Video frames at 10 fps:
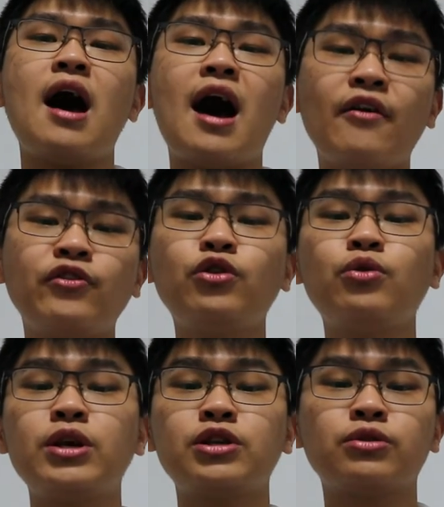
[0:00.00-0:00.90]
After
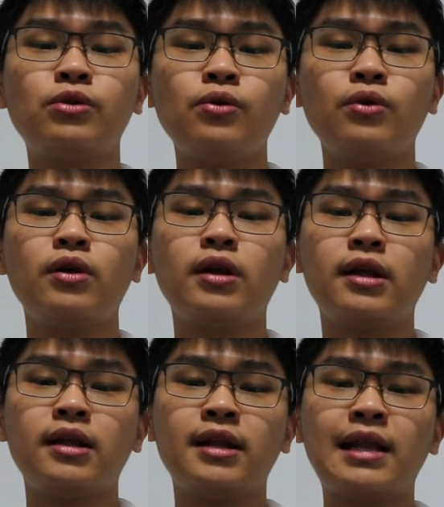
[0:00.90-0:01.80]
doing so,
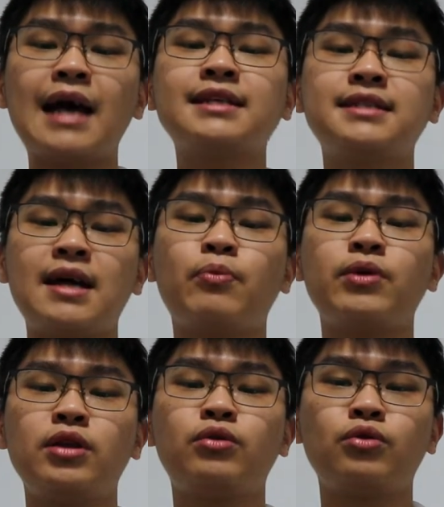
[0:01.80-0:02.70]
the last step
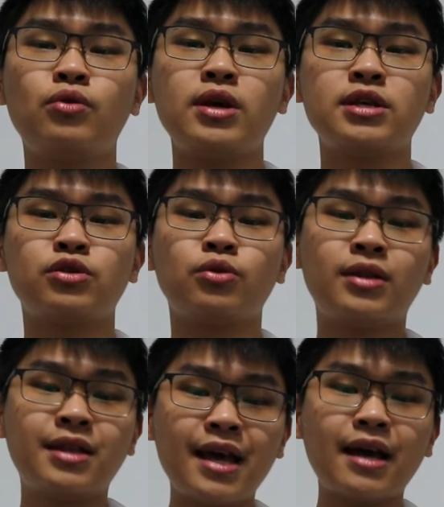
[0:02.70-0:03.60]
we need to do is to
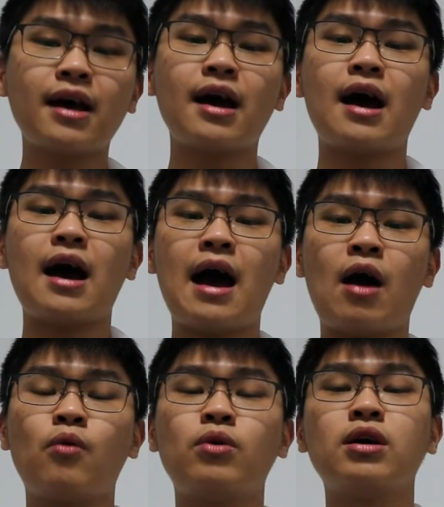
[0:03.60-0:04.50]
take
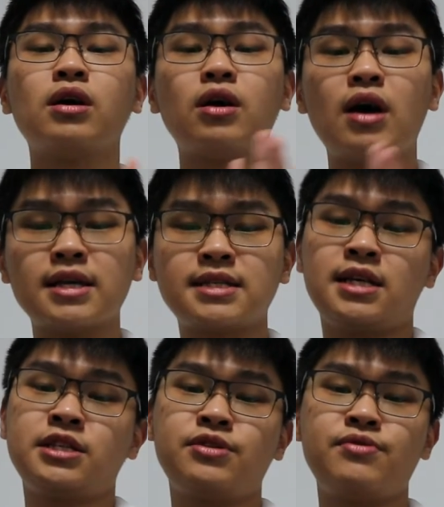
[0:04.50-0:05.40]
our
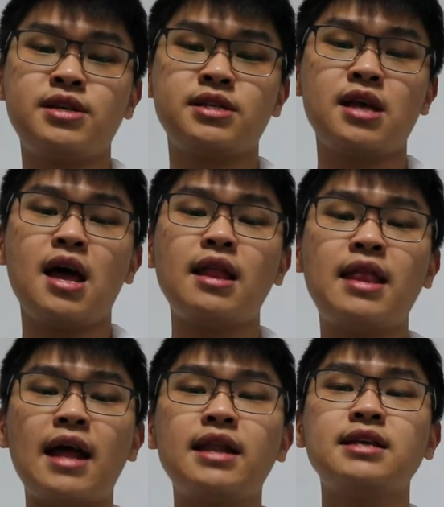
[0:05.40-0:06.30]
accessories
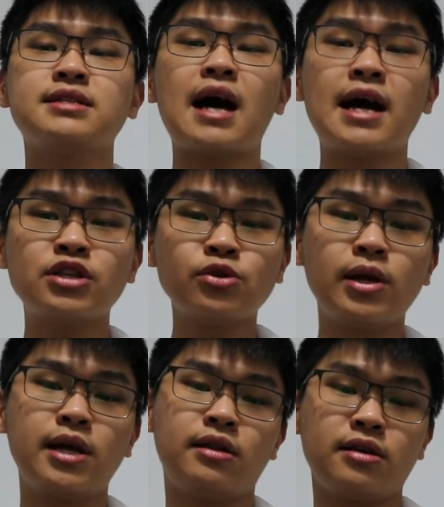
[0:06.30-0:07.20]
that is
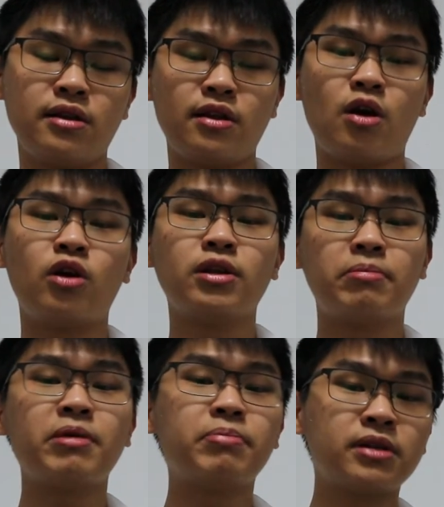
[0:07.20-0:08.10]
isolated on the
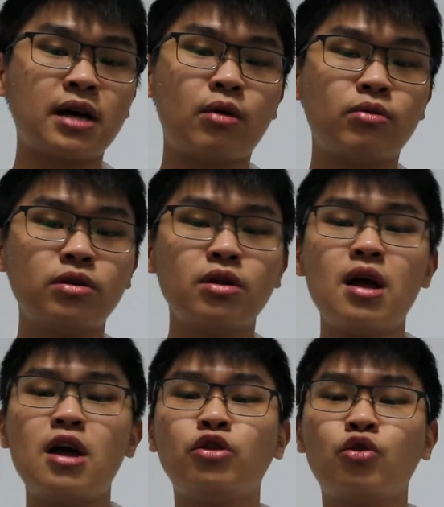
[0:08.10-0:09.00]
paper towel
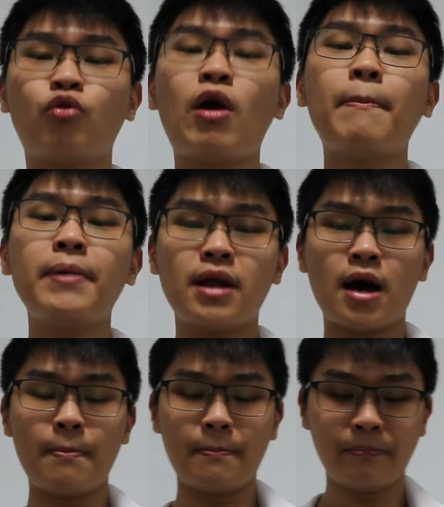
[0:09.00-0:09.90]
to wrap it
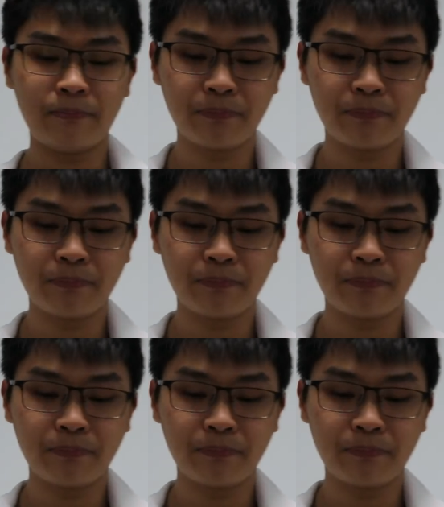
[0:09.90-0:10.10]
up.